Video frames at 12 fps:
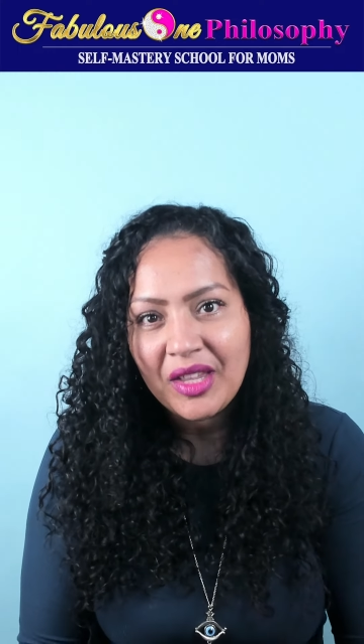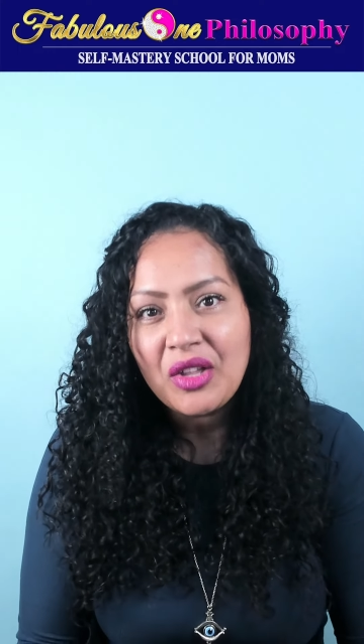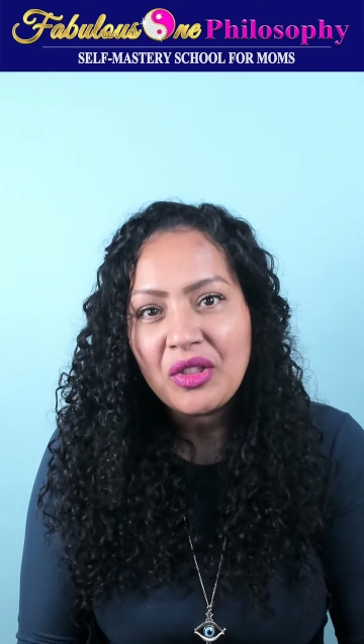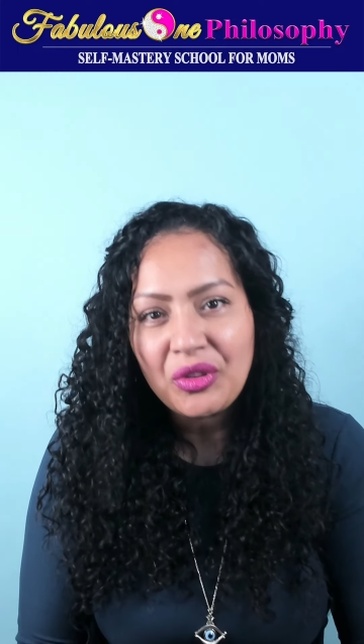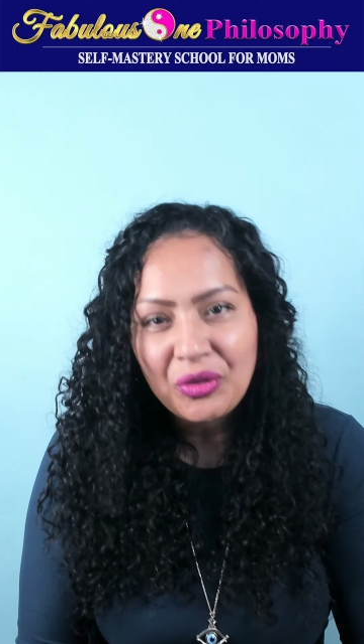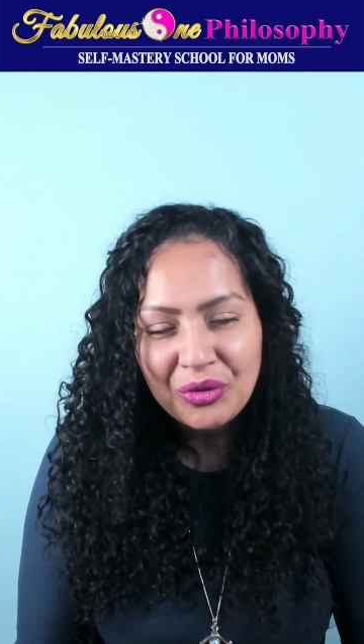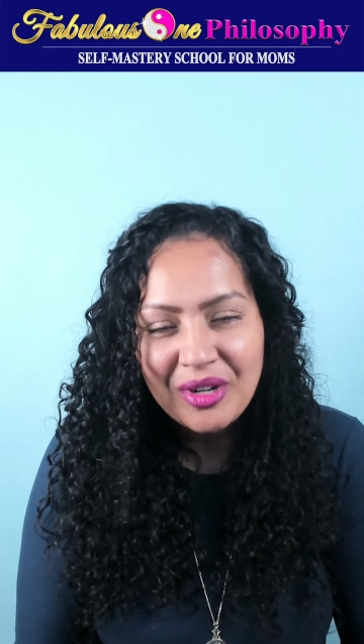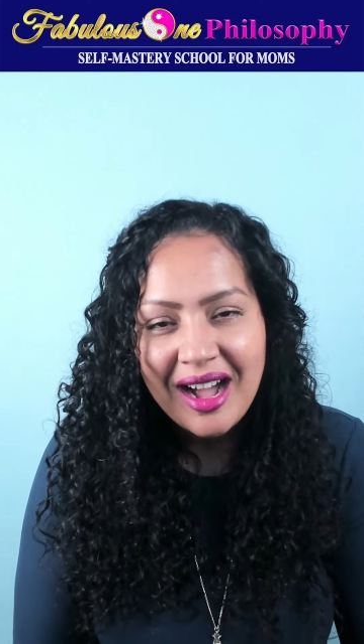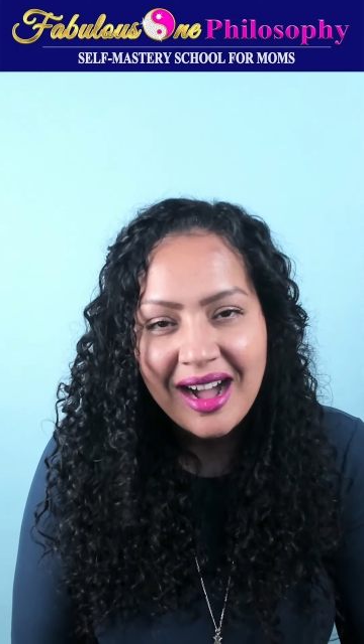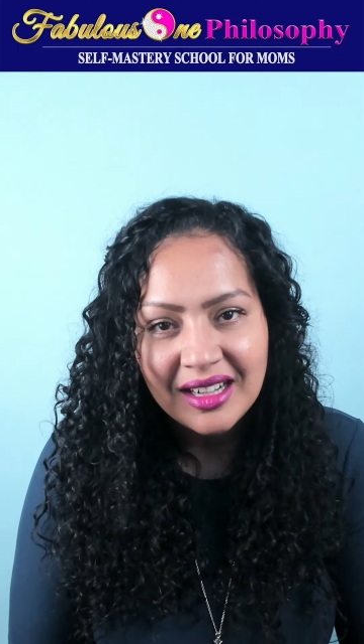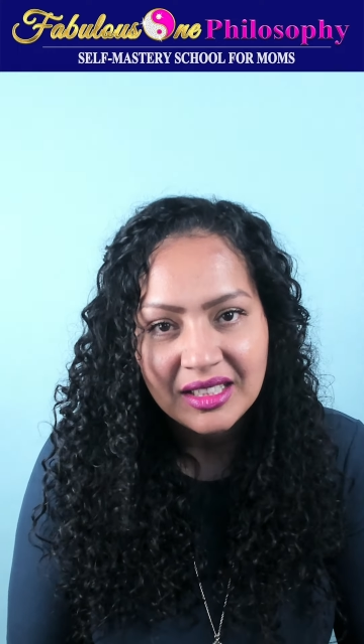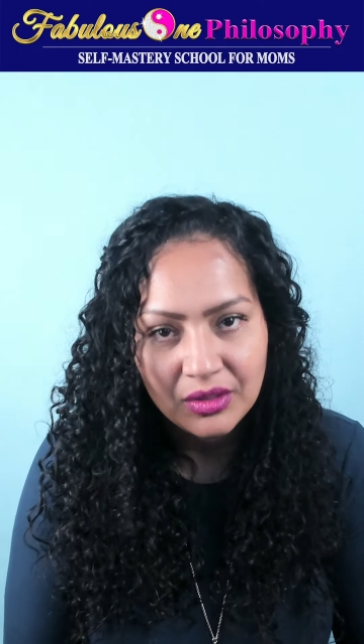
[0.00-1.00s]
through the
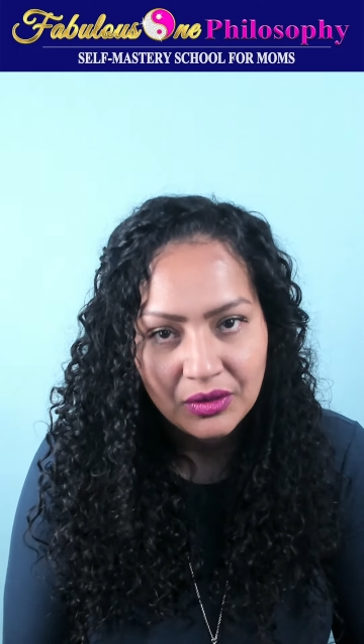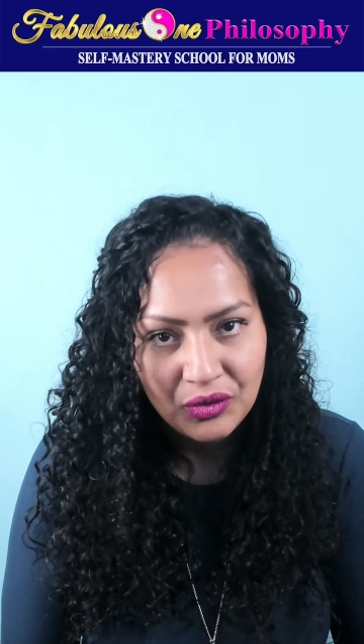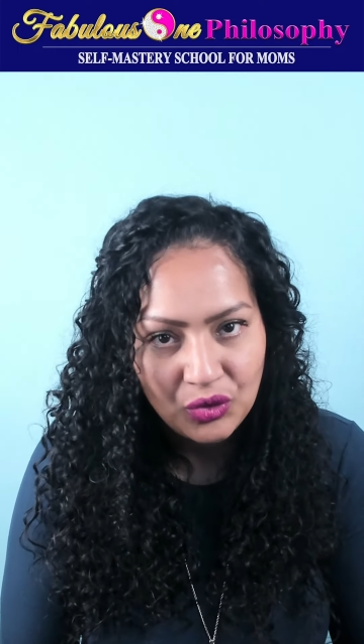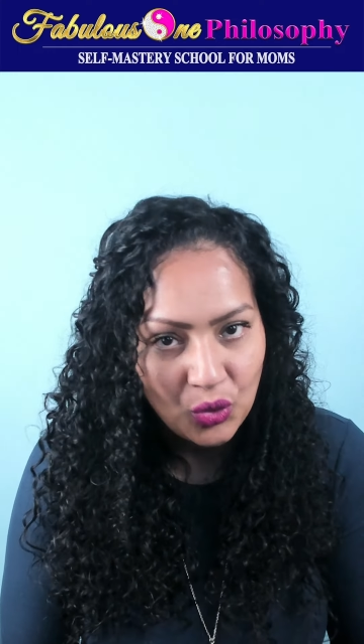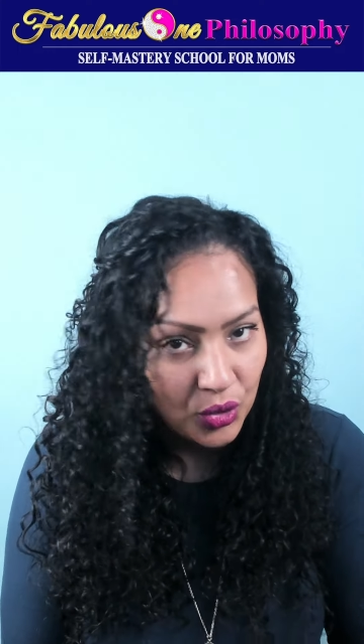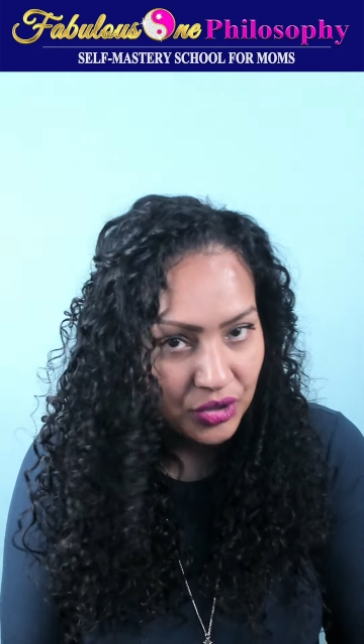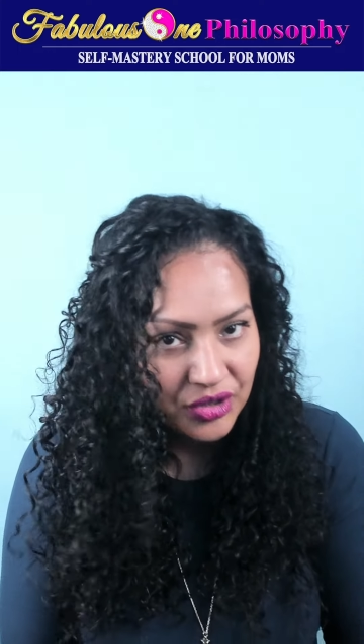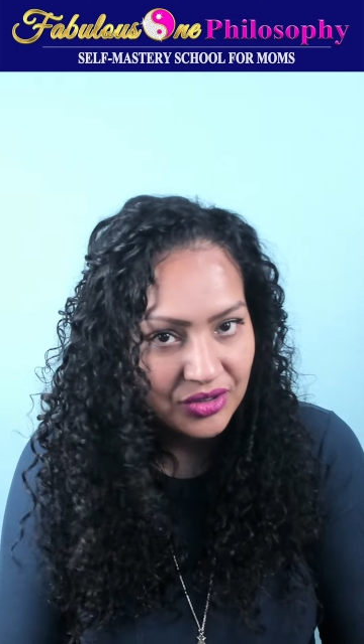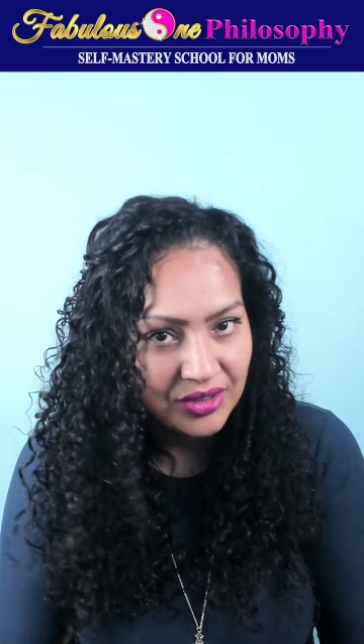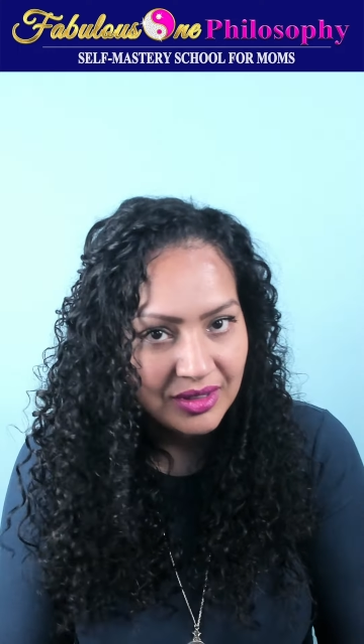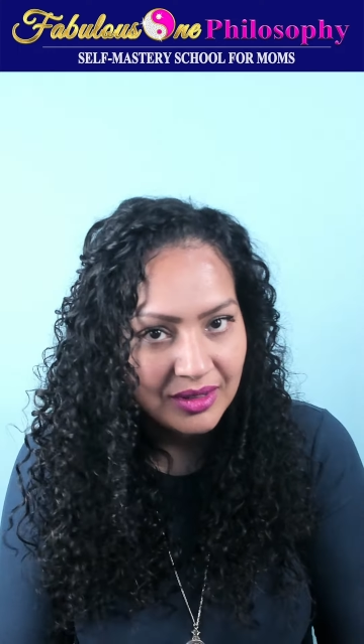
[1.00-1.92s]
eyes of source.